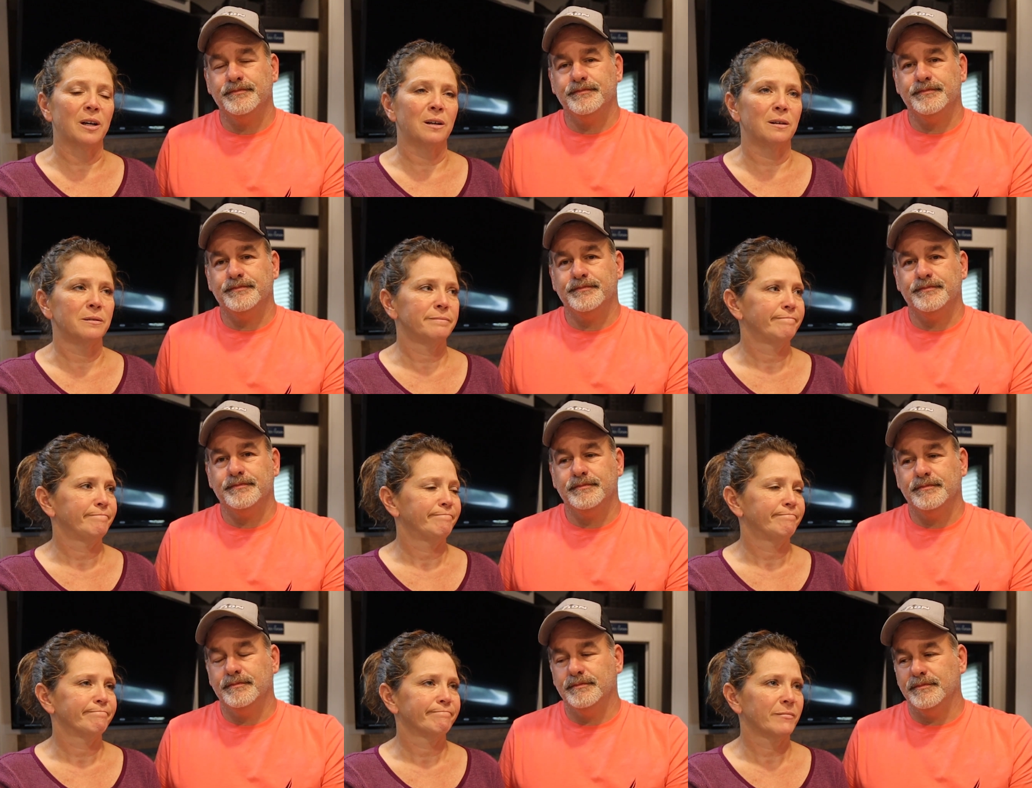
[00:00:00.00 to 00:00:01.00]
Speaker 1: our,
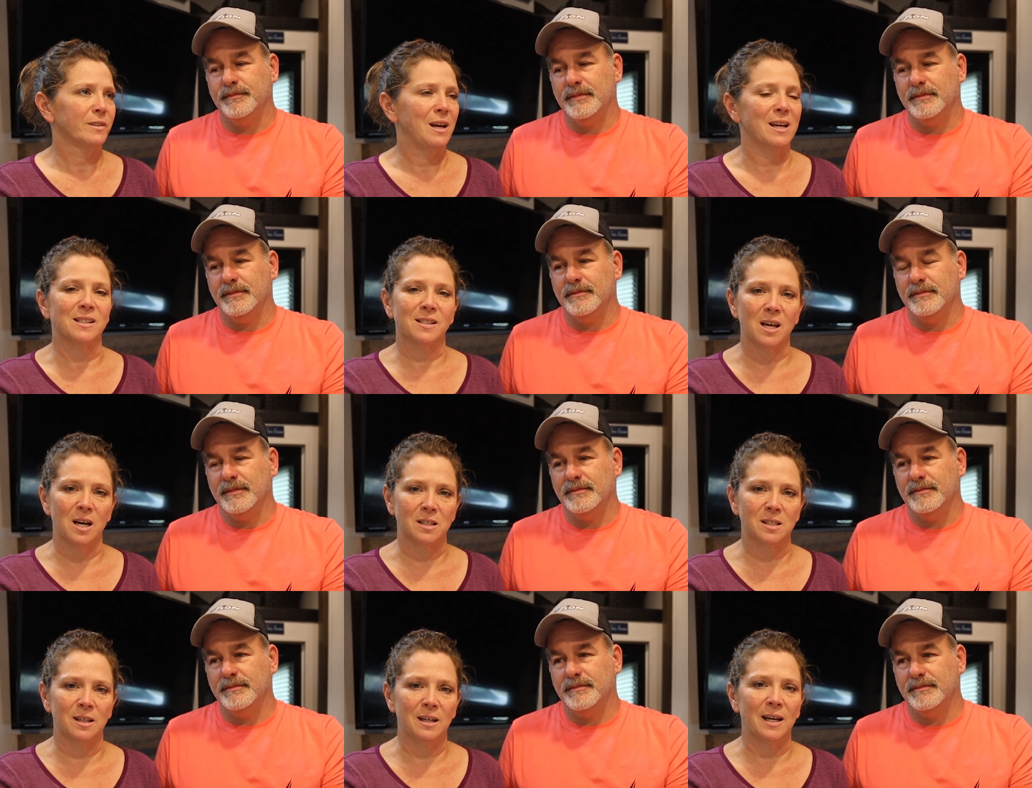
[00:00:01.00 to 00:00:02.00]
I guess,
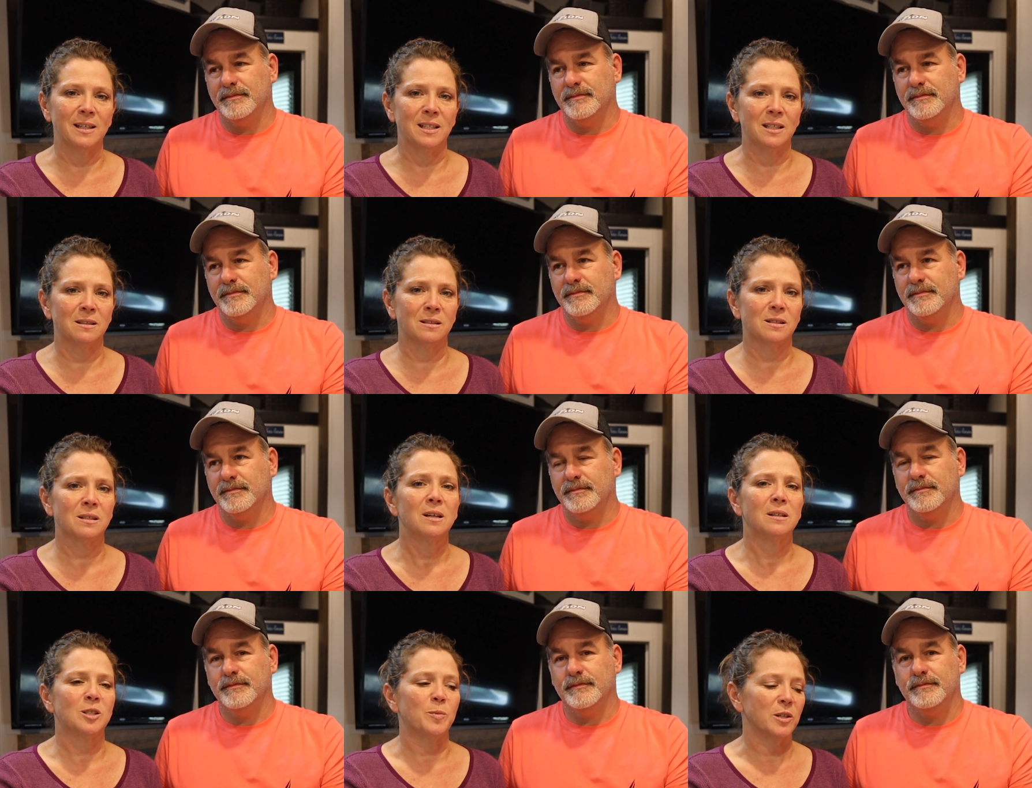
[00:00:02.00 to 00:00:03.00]
content ideas,
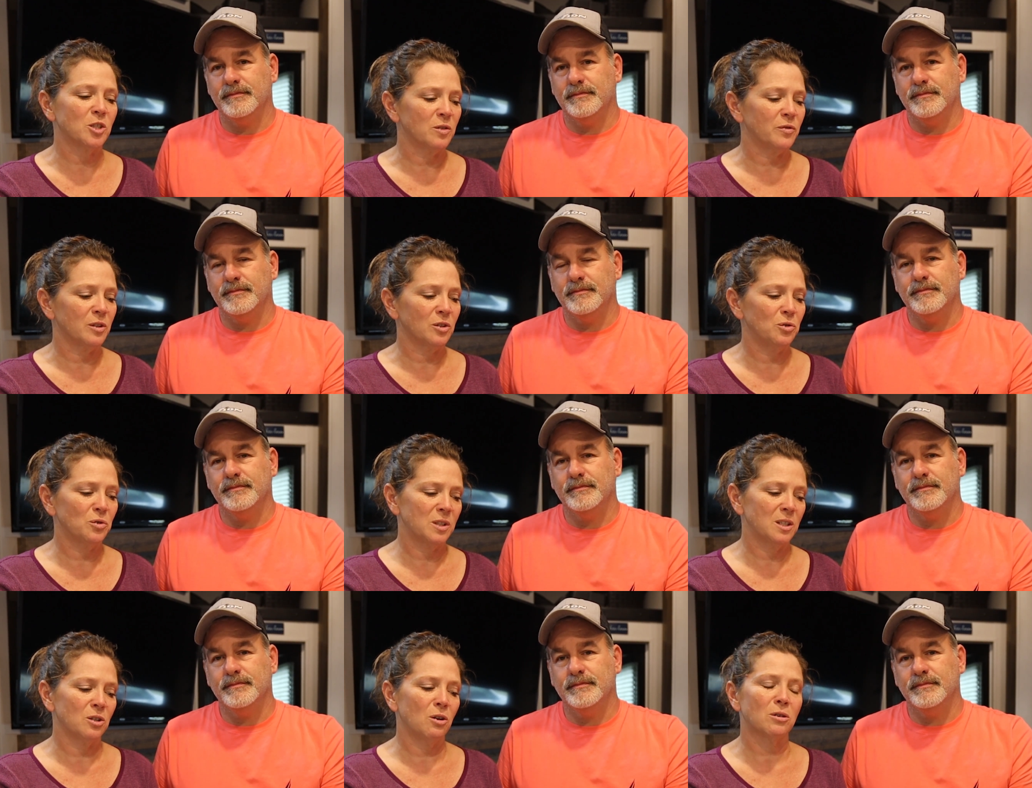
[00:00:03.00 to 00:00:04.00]
especially for the Tuesday
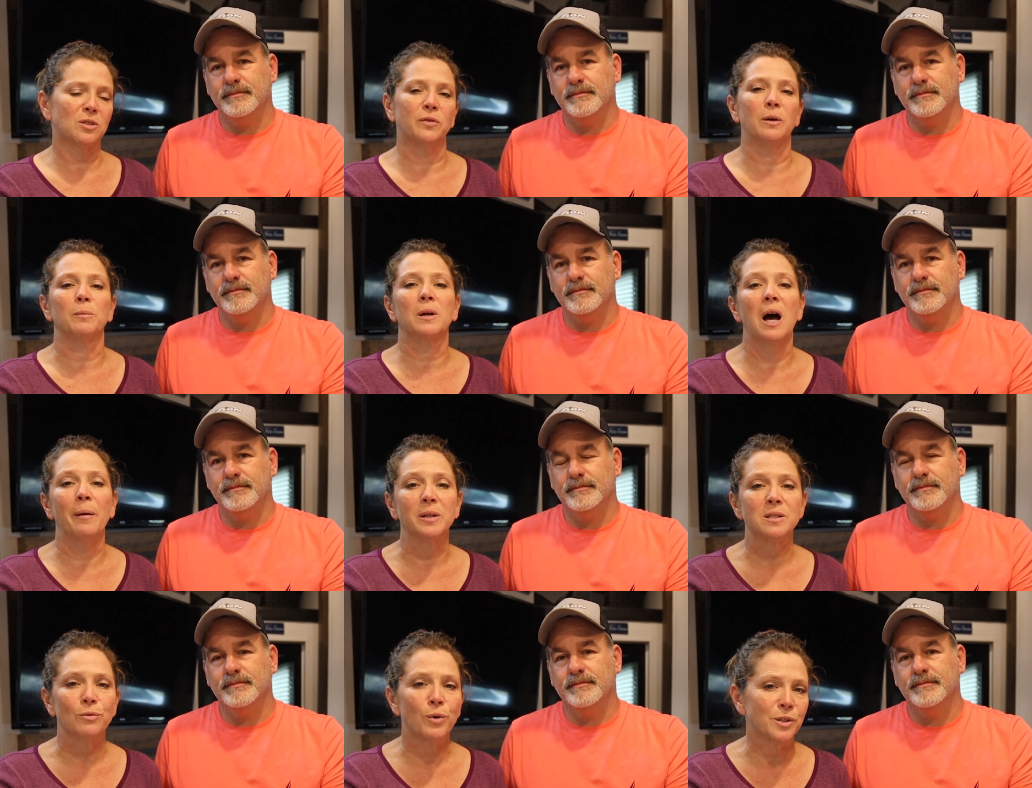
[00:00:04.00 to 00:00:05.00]
Talks, from comments
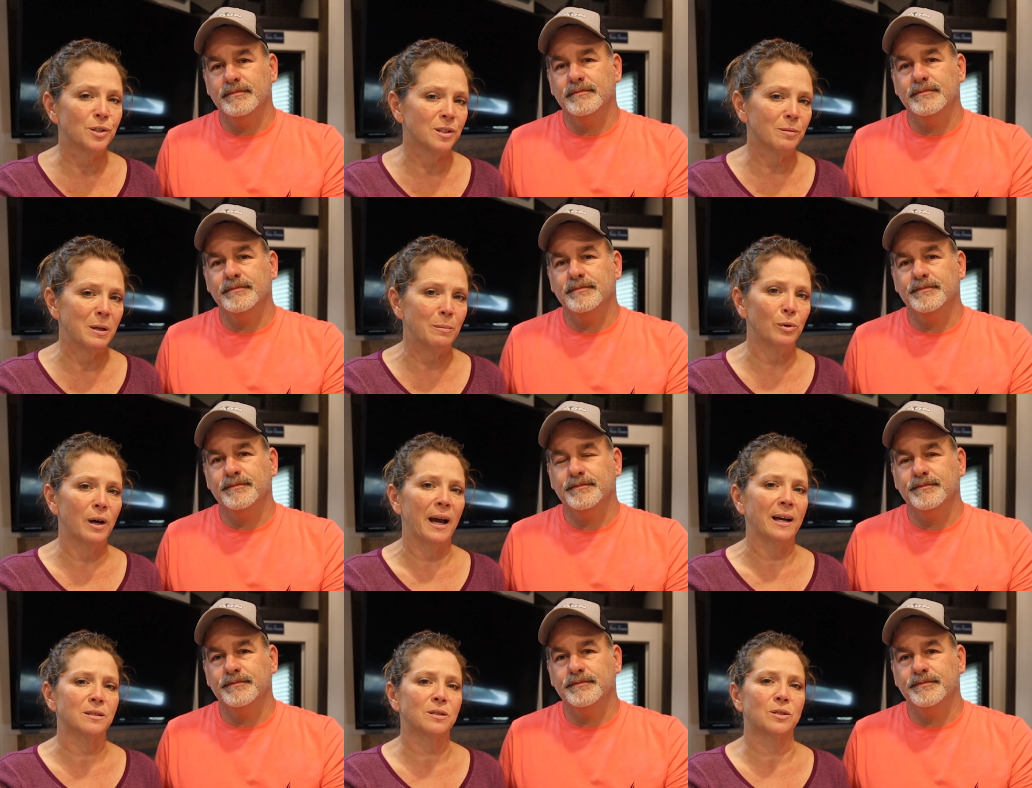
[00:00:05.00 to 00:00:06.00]
and questions that people
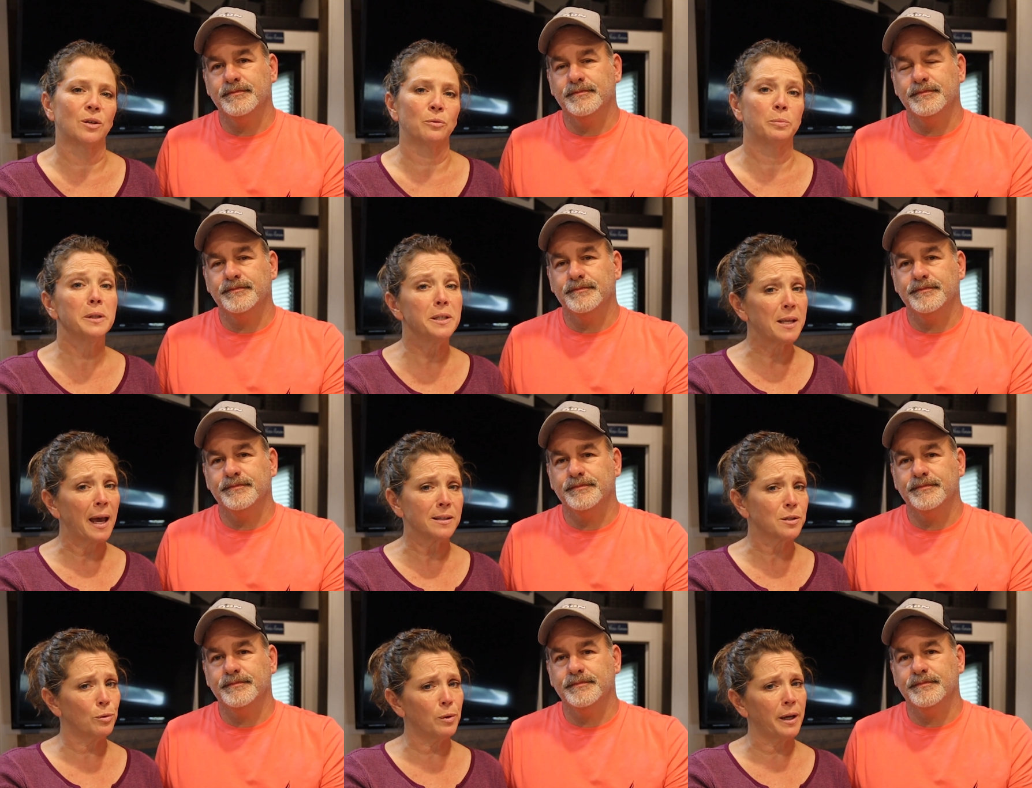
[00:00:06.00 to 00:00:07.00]
ask. So please
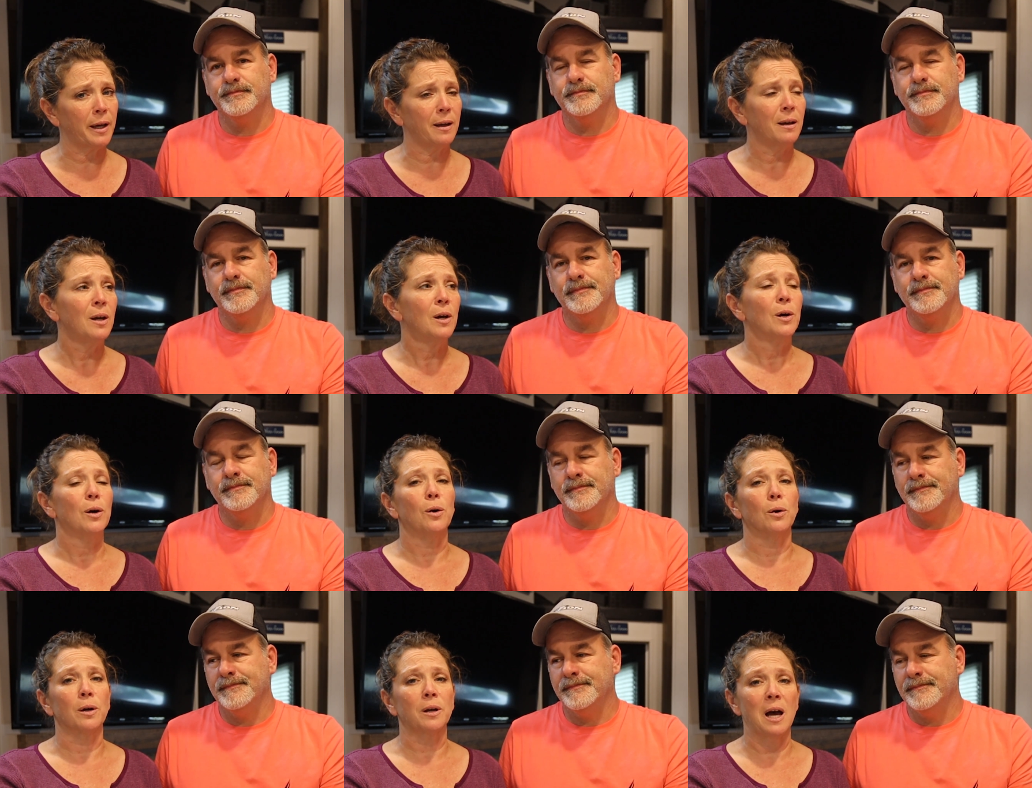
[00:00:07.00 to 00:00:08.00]
ask away,
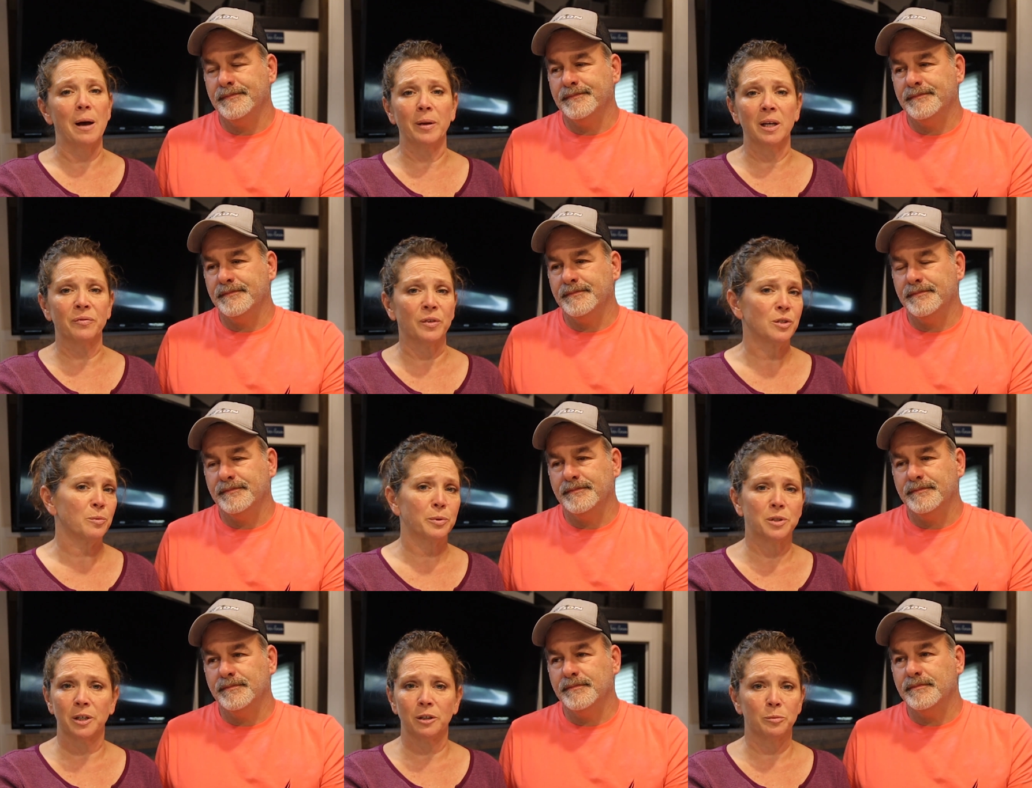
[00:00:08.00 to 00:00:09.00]
or comment if there's a
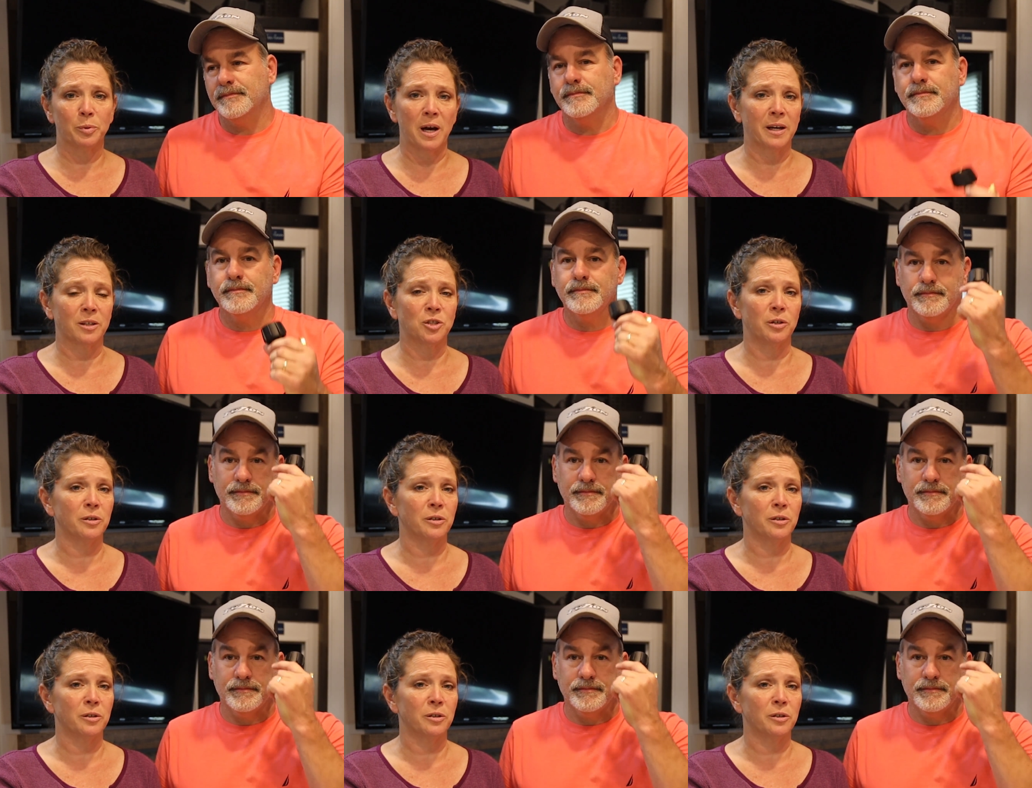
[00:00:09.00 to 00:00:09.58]
particular product you're